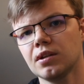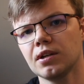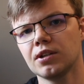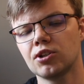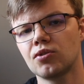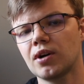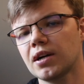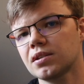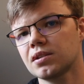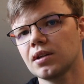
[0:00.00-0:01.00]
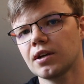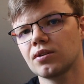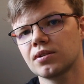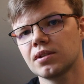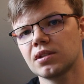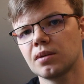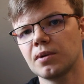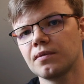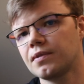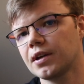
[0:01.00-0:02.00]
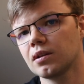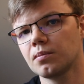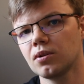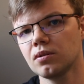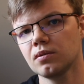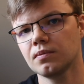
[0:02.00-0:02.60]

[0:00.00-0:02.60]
in the Rust ecosystem available?